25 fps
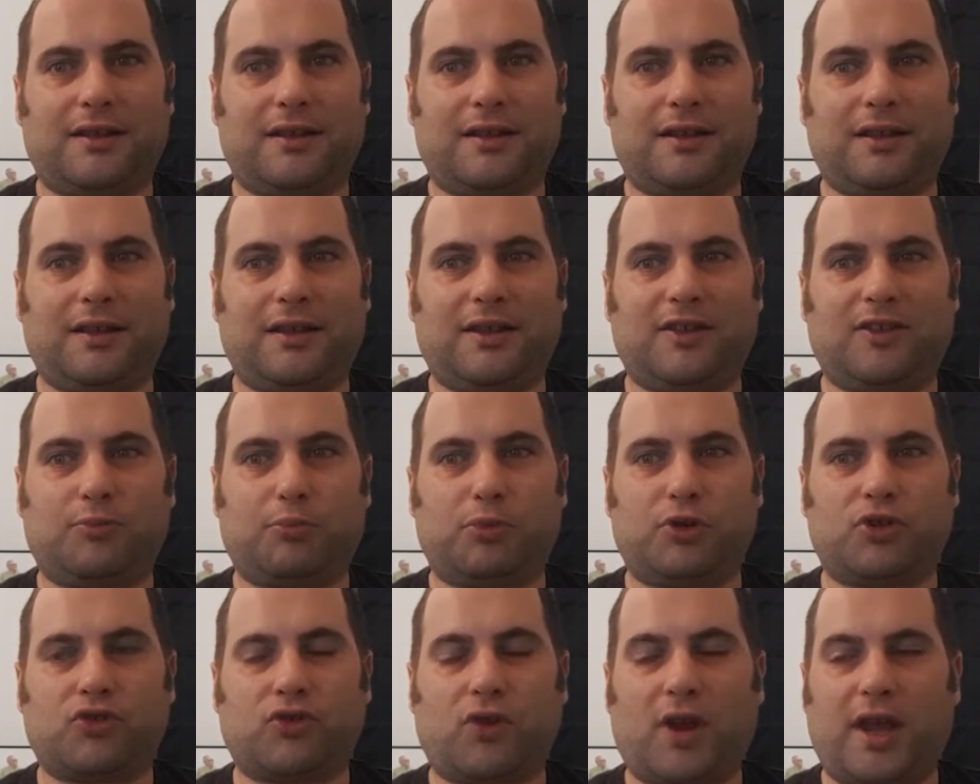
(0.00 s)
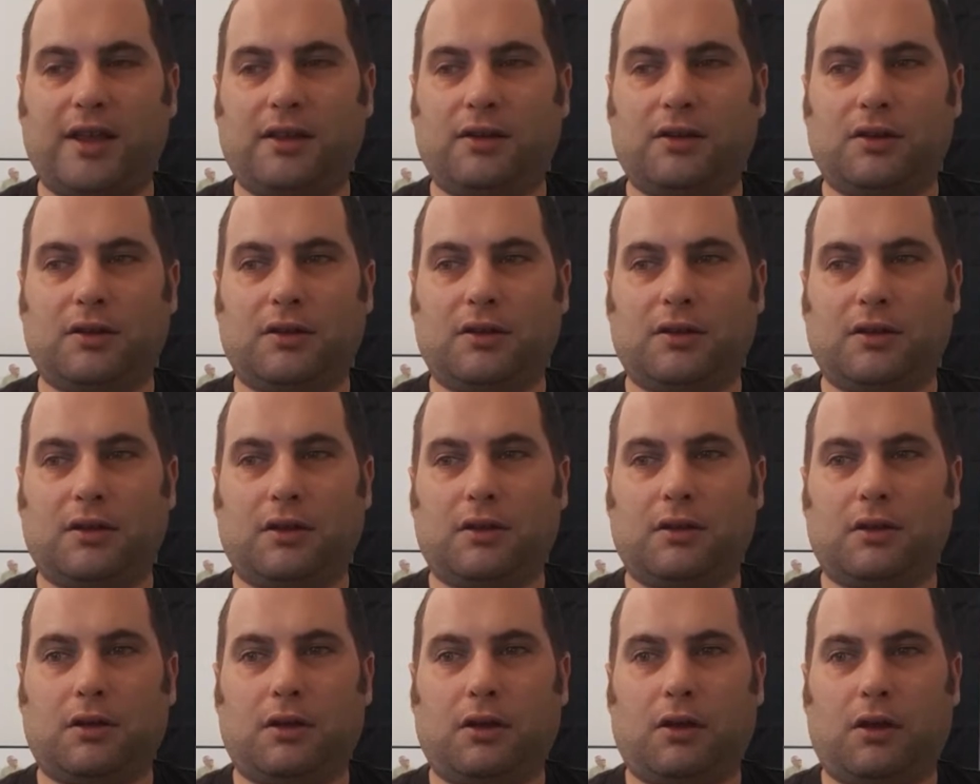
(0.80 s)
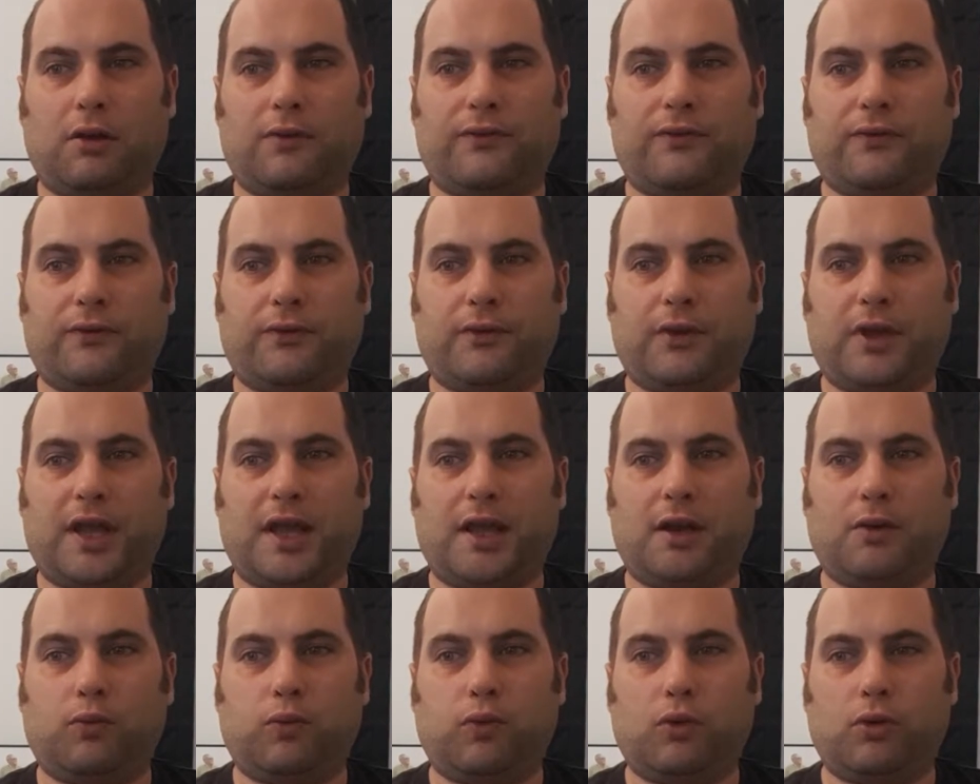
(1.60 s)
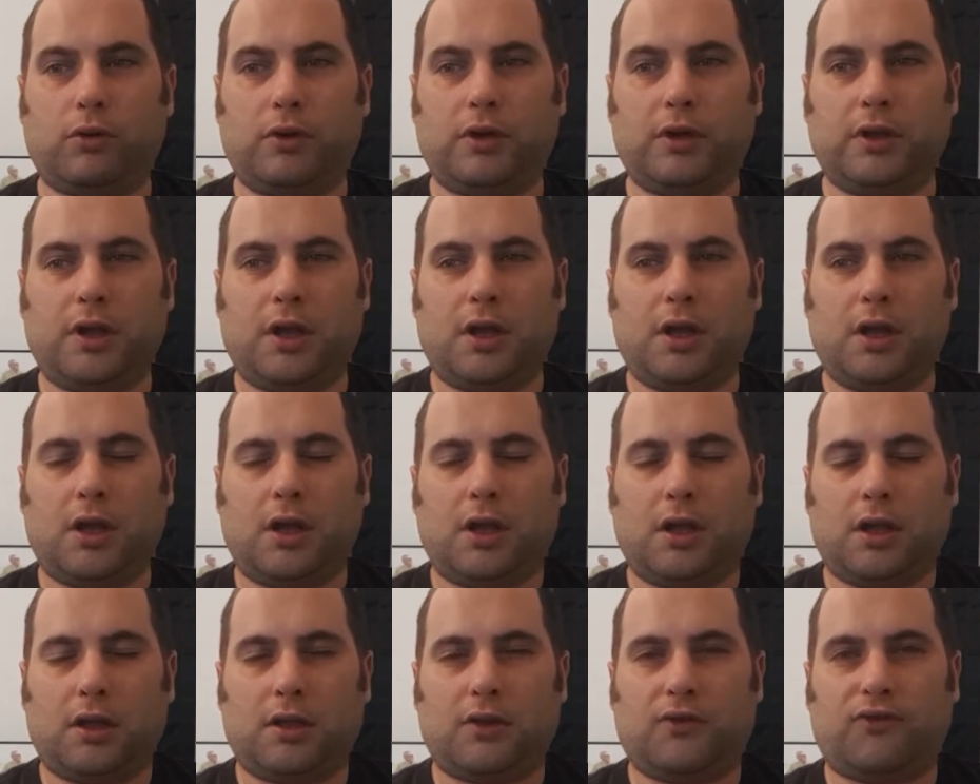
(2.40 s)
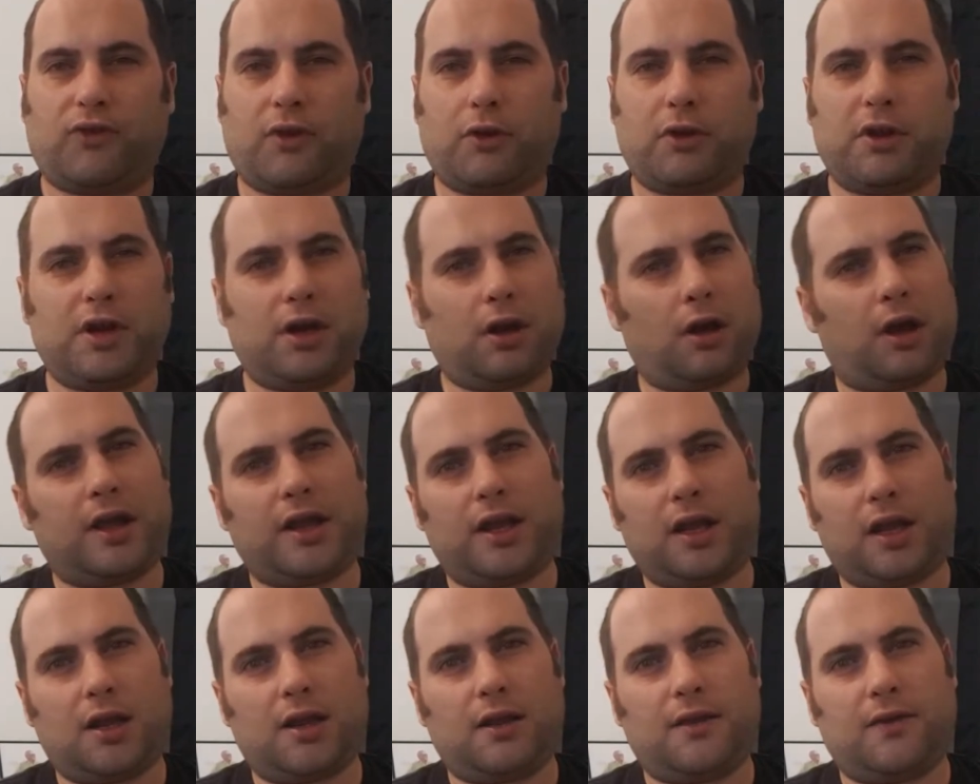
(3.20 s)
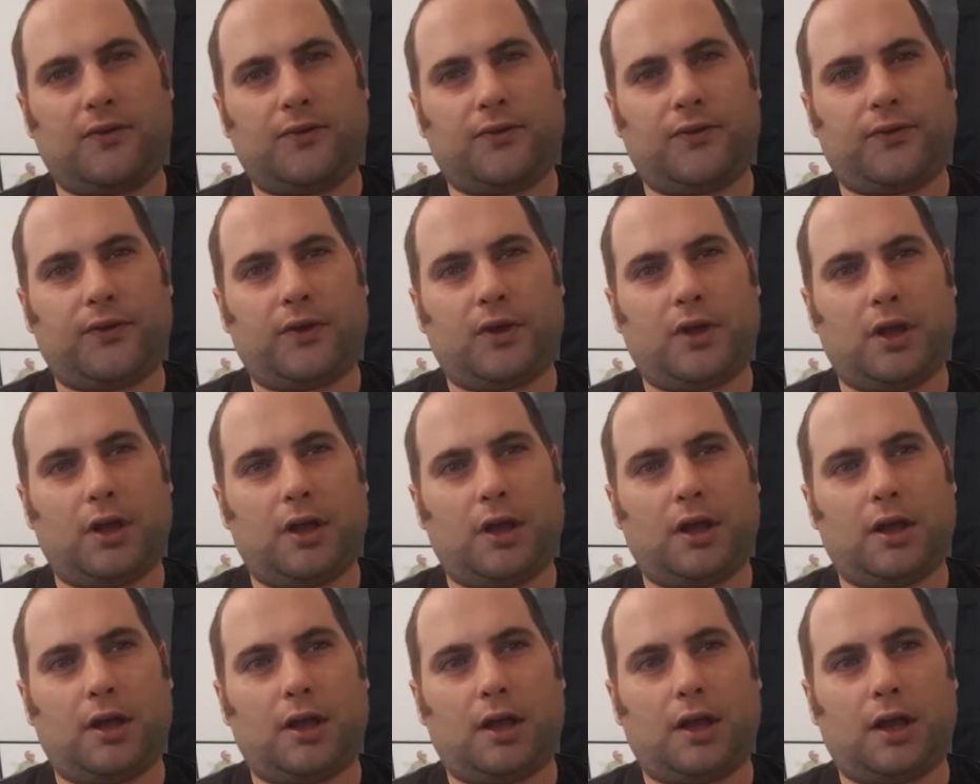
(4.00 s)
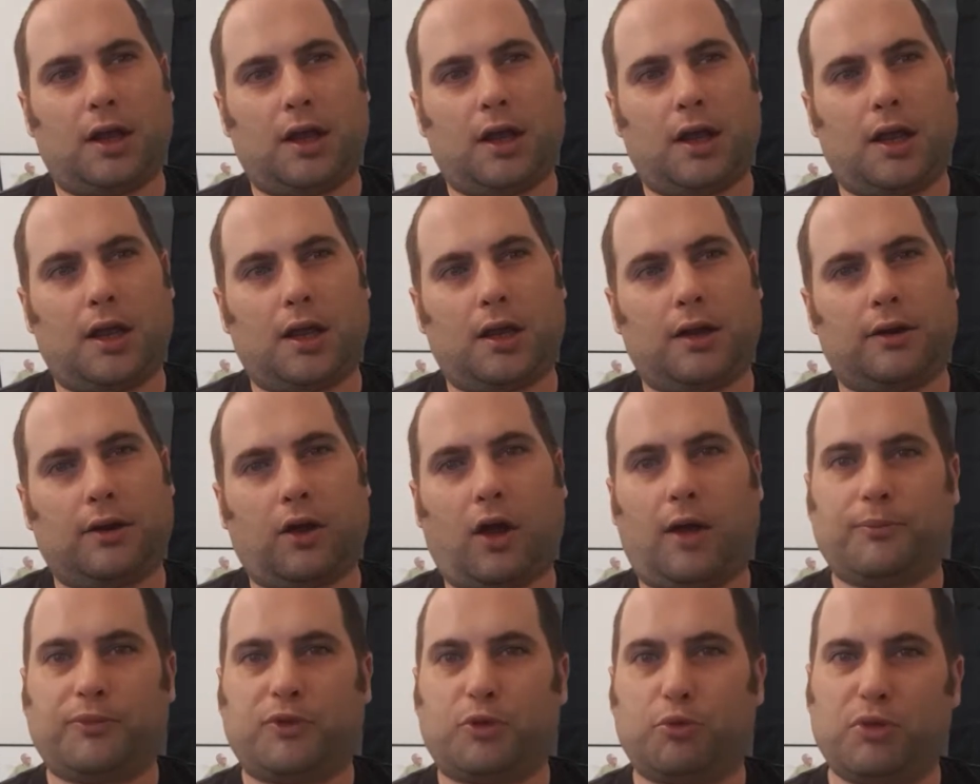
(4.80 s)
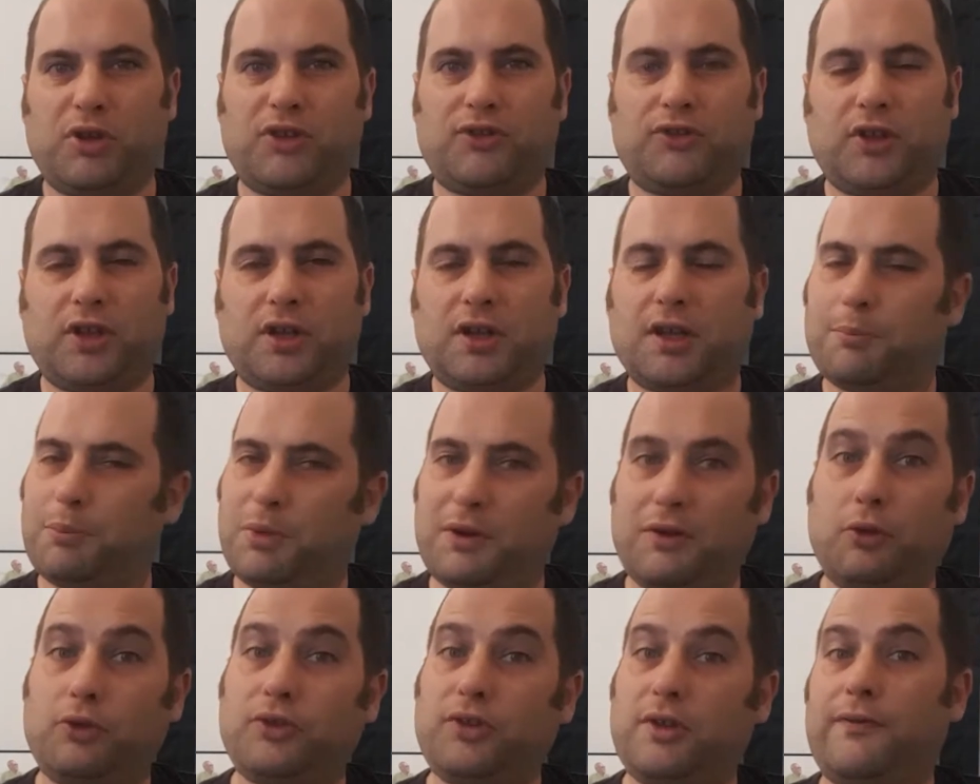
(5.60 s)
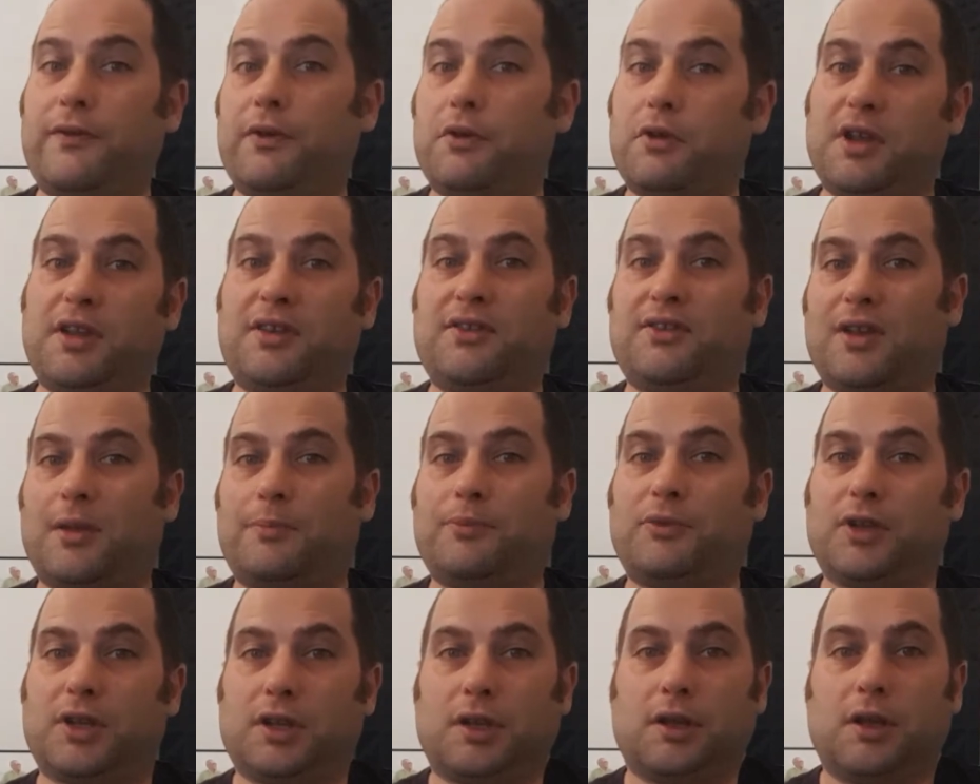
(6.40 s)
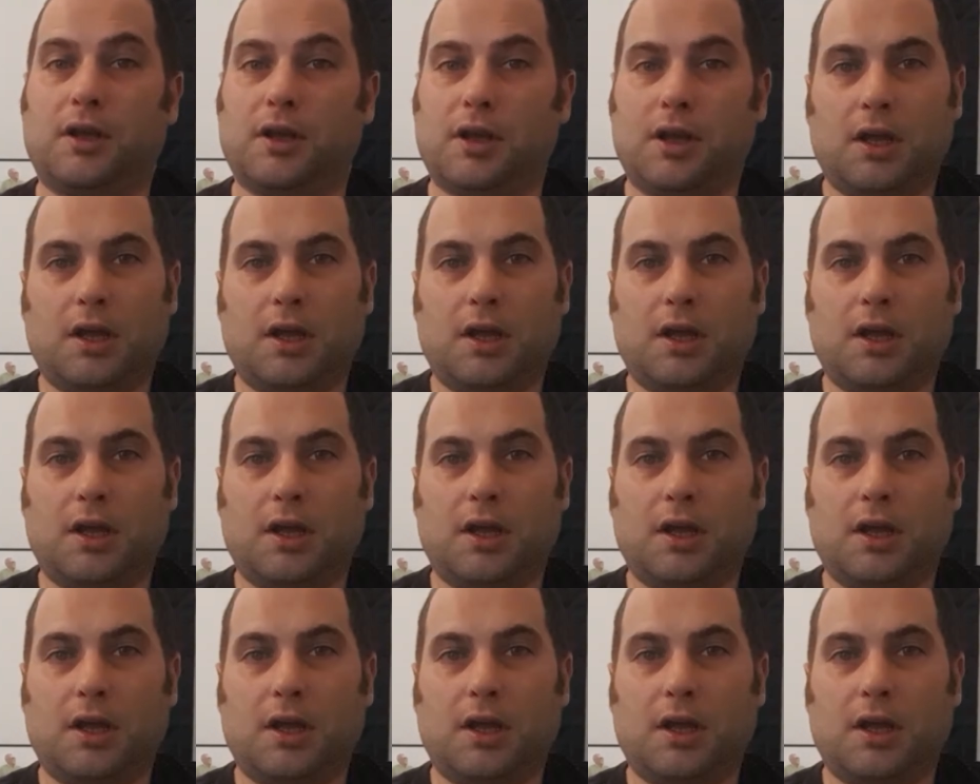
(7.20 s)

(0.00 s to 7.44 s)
his portrayal of Ed Wood is very naive and optimistic, but also very accepting.